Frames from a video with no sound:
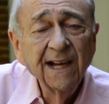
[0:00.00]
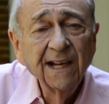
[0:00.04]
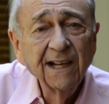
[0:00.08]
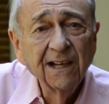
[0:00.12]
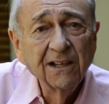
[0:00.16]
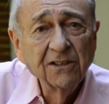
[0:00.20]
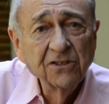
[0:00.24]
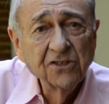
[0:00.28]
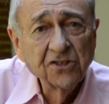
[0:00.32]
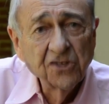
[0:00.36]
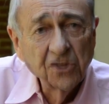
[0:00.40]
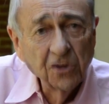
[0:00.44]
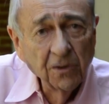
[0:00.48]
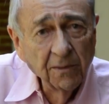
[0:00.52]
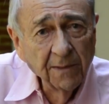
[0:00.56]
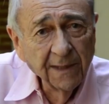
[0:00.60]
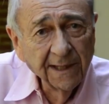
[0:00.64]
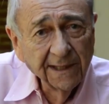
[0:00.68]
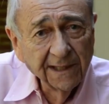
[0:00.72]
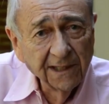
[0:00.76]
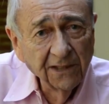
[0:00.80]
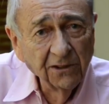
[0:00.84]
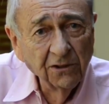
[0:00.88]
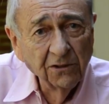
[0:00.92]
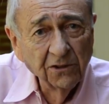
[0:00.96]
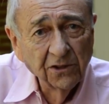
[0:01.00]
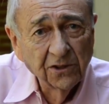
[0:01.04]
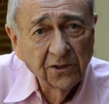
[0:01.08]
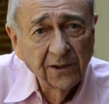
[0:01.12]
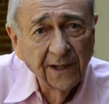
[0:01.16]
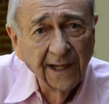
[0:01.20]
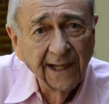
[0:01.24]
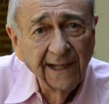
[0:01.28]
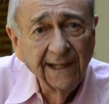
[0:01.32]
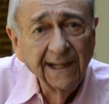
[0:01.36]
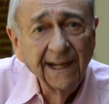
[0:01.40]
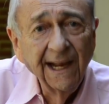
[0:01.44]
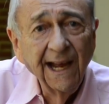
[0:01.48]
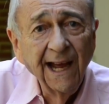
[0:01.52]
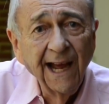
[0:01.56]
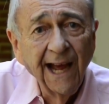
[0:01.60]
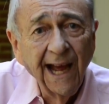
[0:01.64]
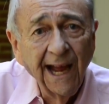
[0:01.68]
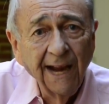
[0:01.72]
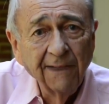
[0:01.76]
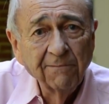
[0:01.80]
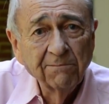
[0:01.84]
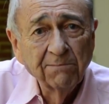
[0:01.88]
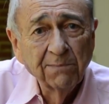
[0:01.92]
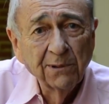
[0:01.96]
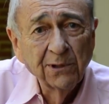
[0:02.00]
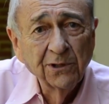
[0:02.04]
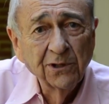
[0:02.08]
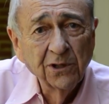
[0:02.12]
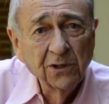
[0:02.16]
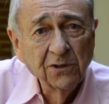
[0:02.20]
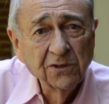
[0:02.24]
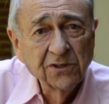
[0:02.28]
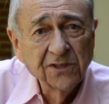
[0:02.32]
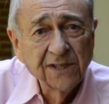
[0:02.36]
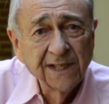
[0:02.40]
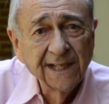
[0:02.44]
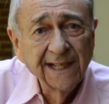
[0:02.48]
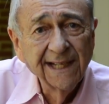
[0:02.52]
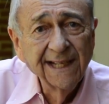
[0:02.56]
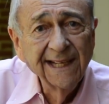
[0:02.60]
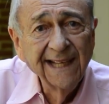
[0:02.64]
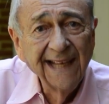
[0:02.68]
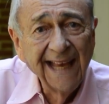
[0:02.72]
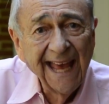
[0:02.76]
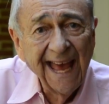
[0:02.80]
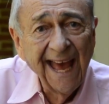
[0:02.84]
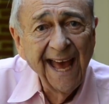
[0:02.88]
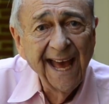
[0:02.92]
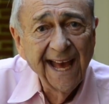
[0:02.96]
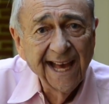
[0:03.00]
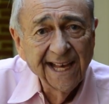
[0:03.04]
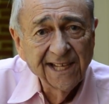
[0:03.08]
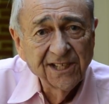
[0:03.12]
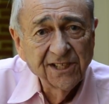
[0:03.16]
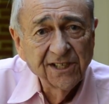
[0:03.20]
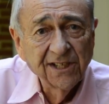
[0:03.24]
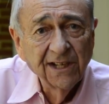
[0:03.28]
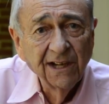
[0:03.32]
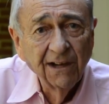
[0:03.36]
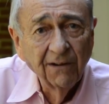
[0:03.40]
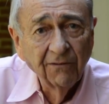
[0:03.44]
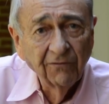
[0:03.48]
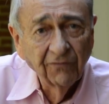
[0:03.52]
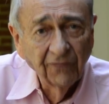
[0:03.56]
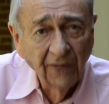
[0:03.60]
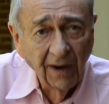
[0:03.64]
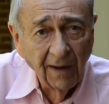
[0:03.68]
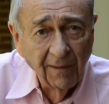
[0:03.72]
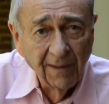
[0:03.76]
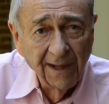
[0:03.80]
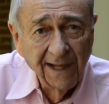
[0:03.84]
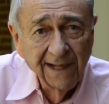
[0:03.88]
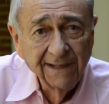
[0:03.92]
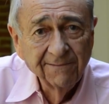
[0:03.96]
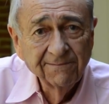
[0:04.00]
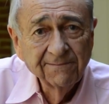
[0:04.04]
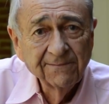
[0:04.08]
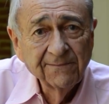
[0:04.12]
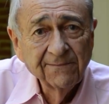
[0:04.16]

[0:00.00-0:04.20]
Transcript: consuming the nutrient and producing gas from it.